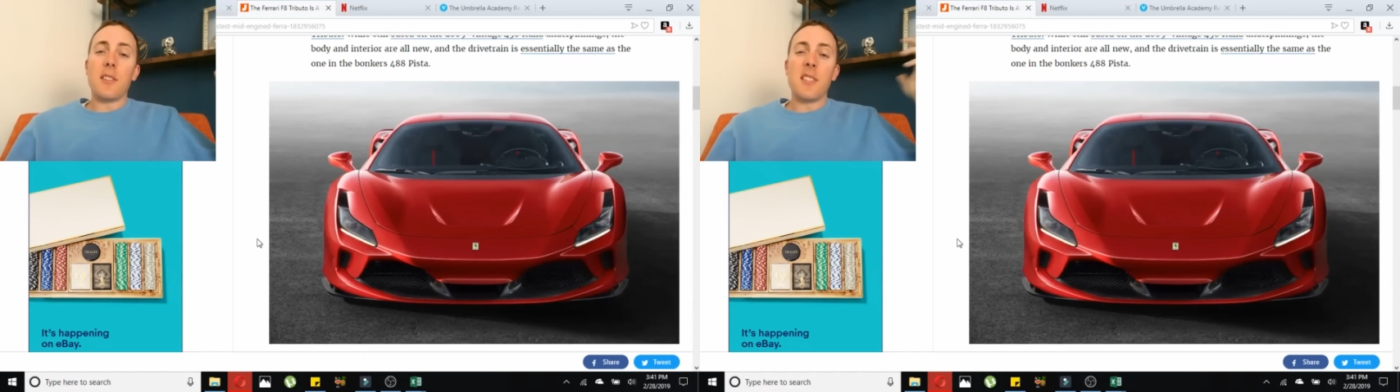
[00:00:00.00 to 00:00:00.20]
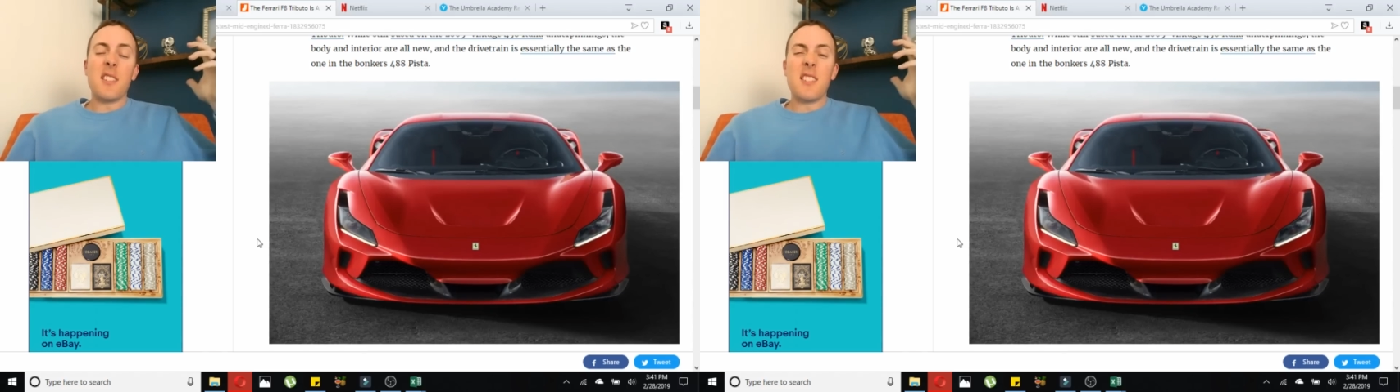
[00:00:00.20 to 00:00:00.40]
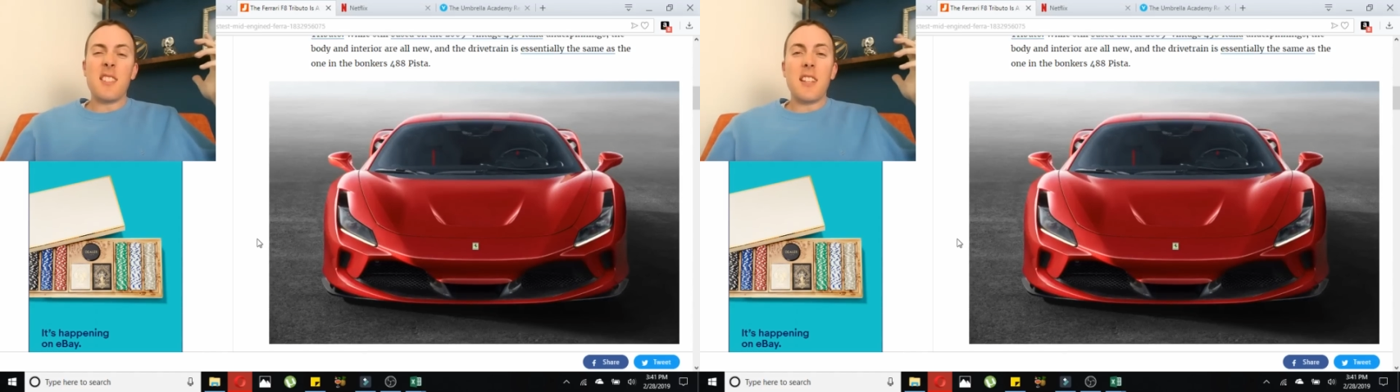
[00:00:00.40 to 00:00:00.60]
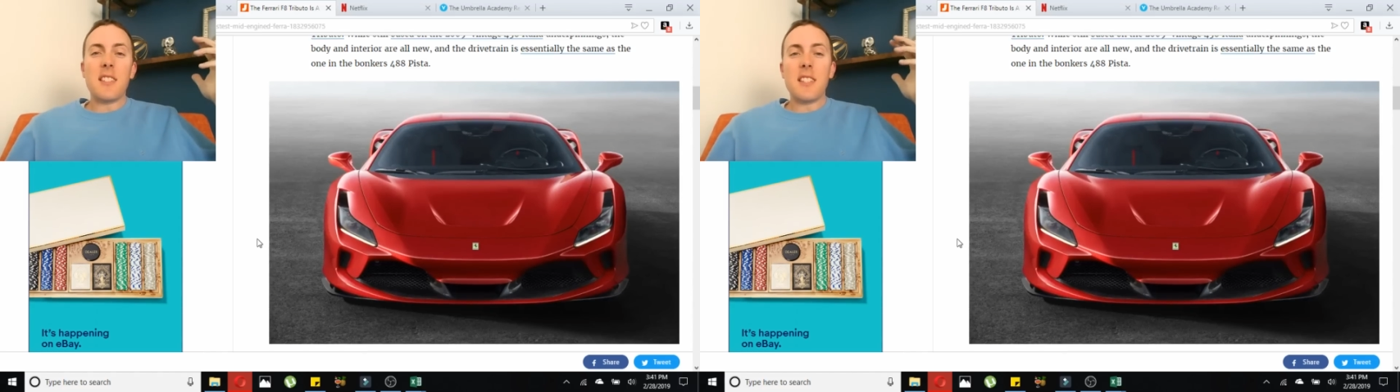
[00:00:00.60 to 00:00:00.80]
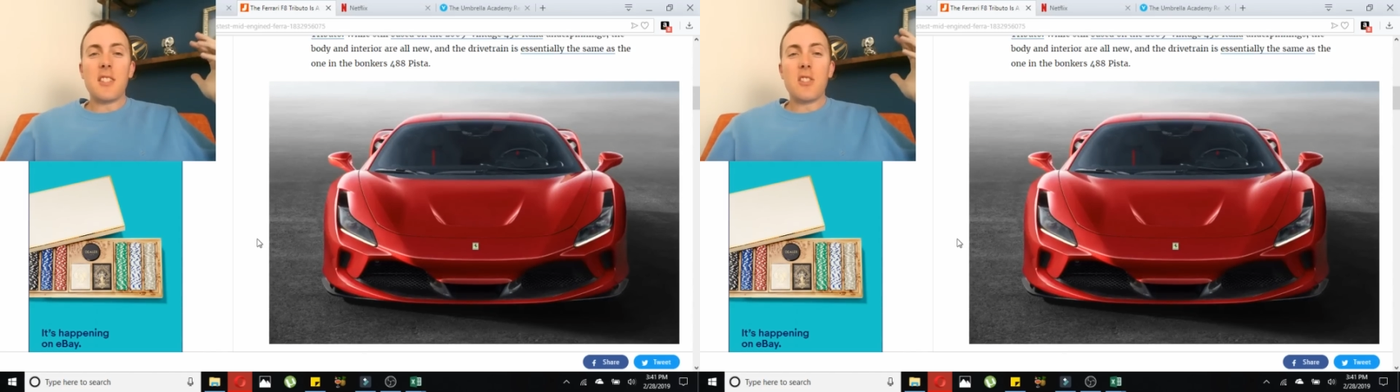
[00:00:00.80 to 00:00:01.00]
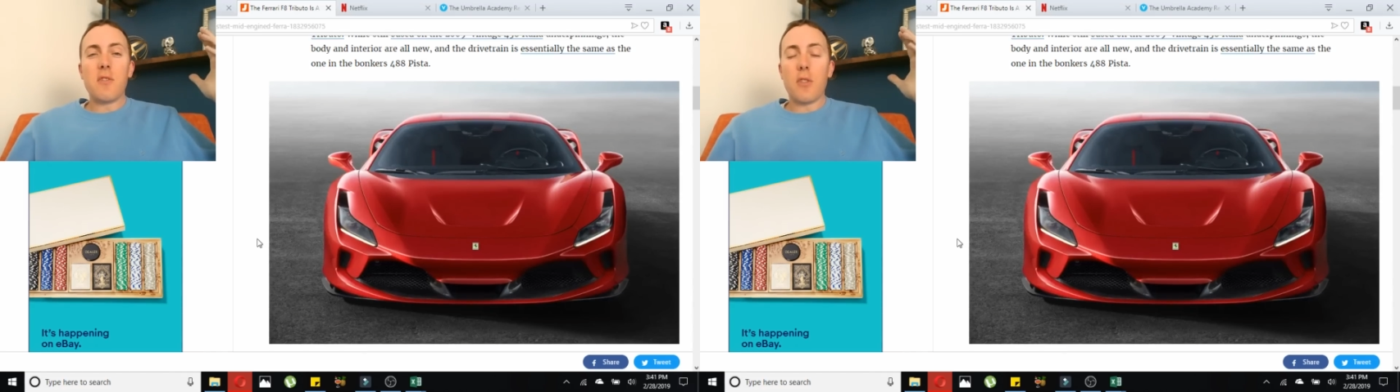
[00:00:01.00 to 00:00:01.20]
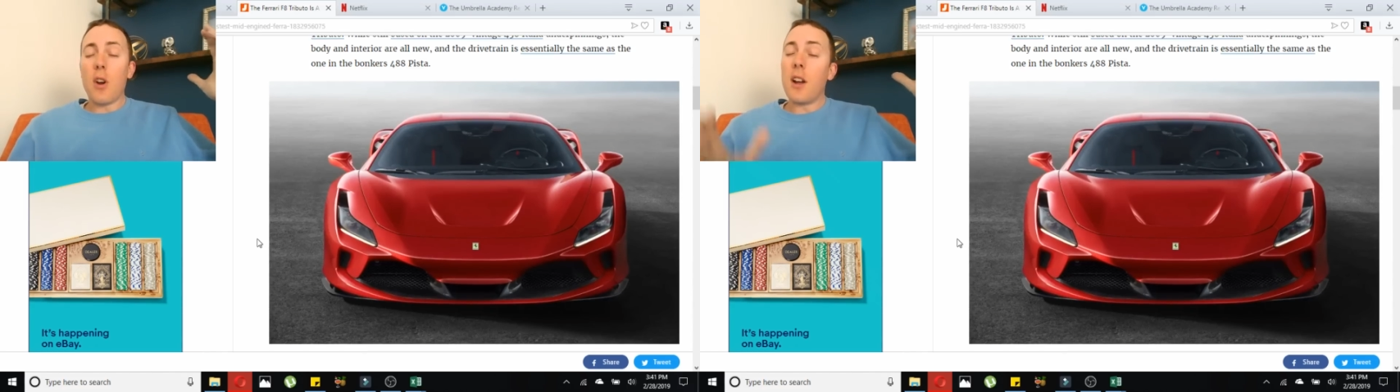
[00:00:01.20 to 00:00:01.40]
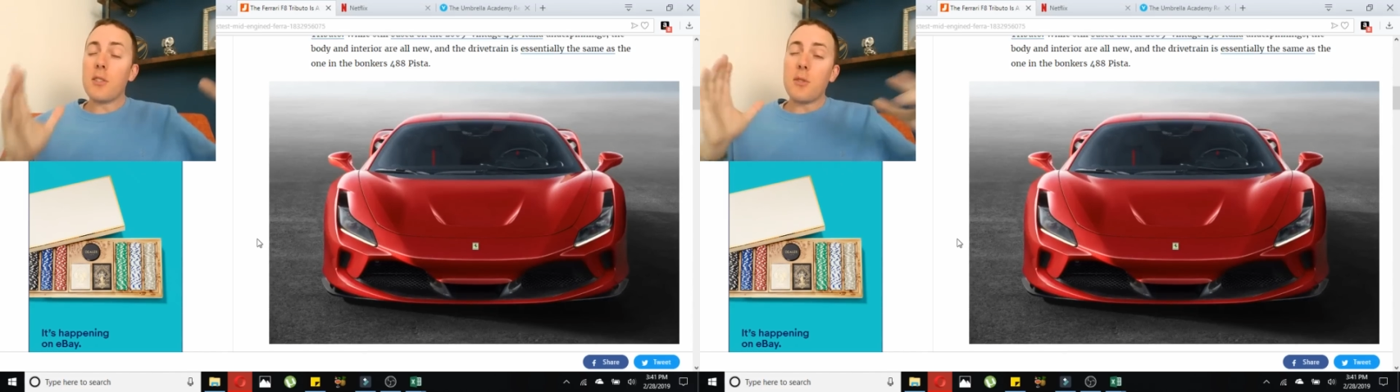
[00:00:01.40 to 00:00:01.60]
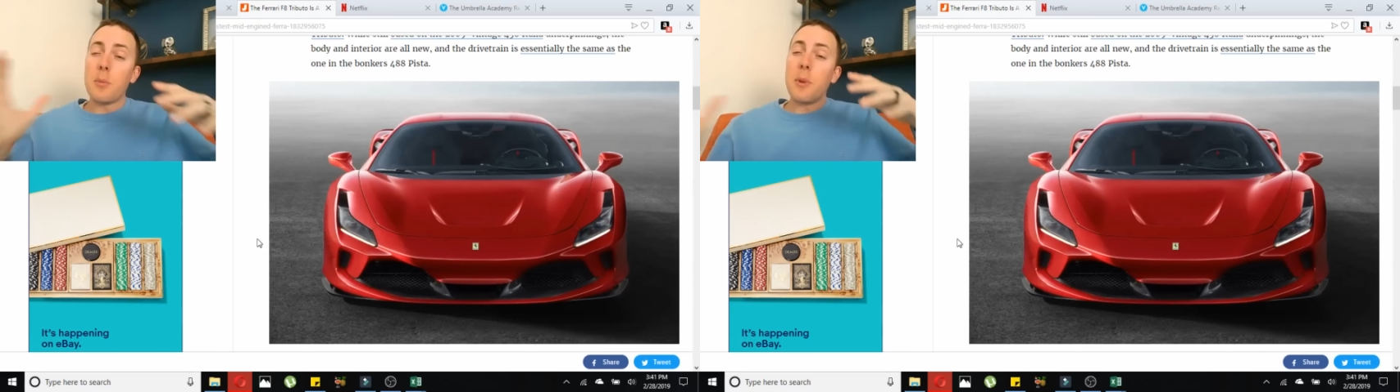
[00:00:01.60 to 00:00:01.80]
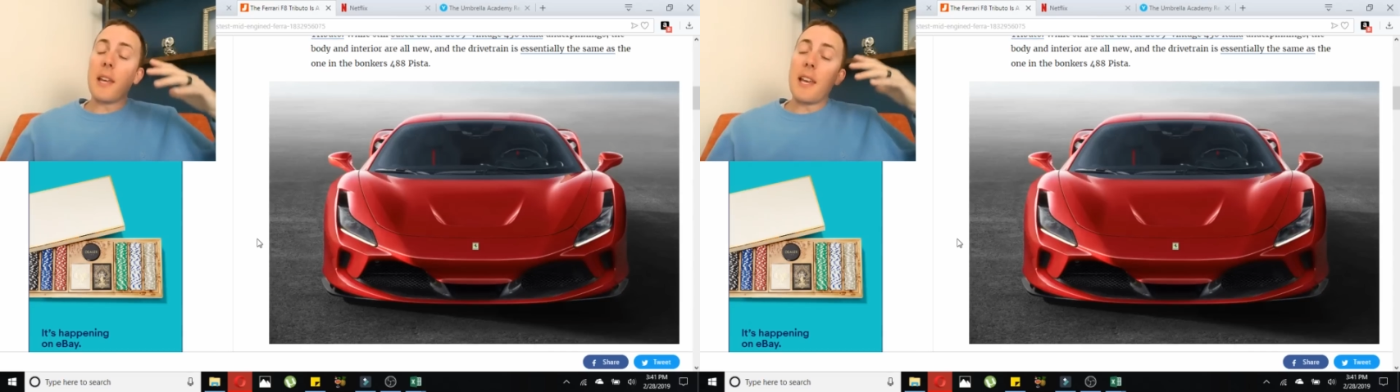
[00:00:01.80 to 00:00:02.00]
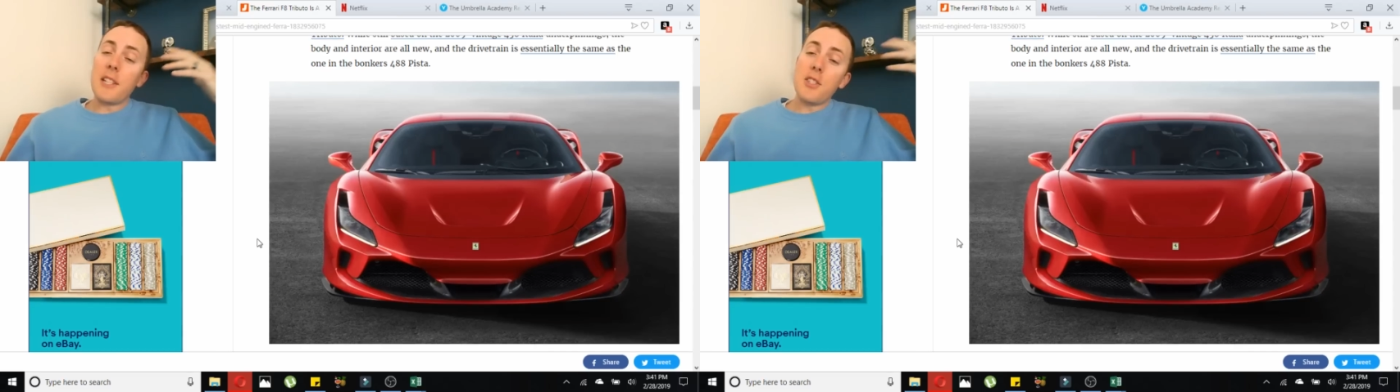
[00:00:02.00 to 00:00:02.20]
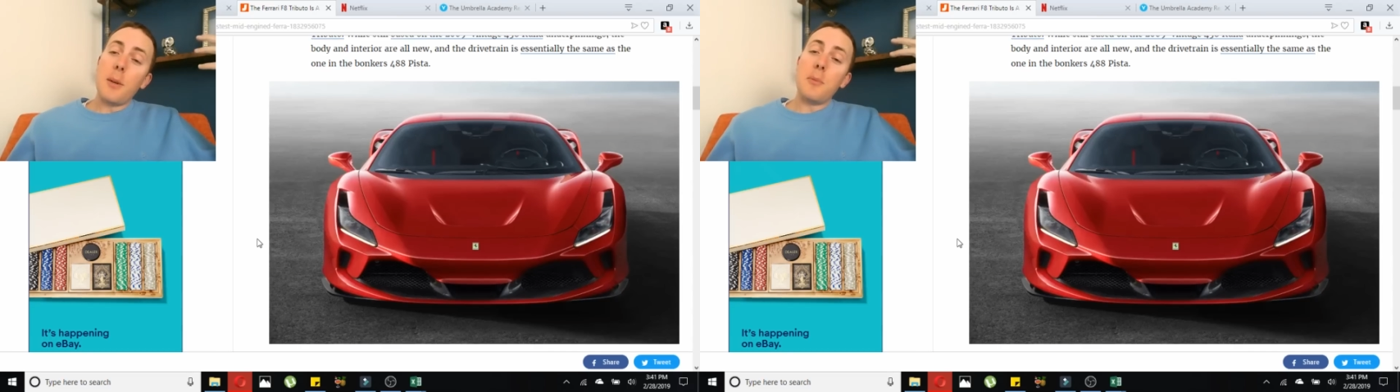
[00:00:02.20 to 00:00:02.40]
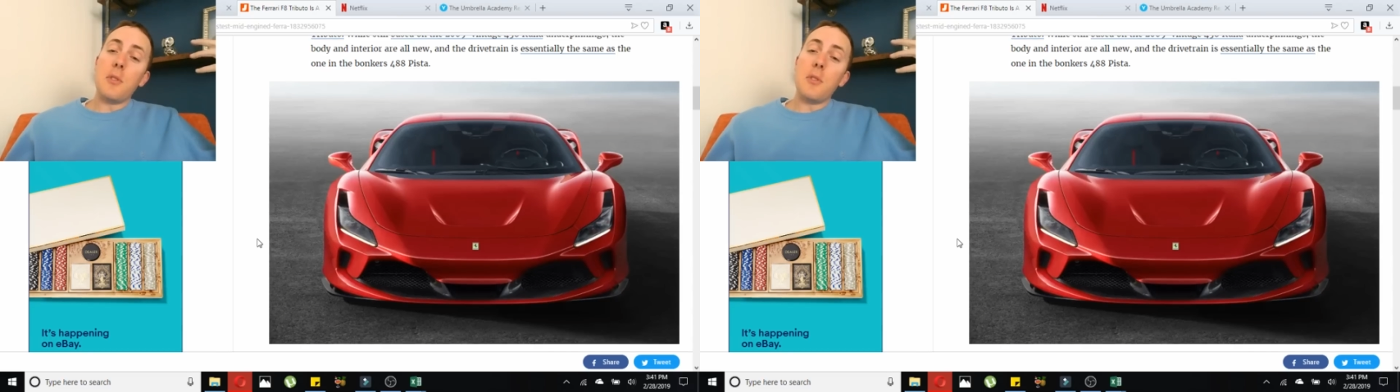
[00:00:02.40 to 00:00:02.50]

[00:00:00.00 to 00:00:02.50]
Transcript: Is this Ferrari sort of playing catch up?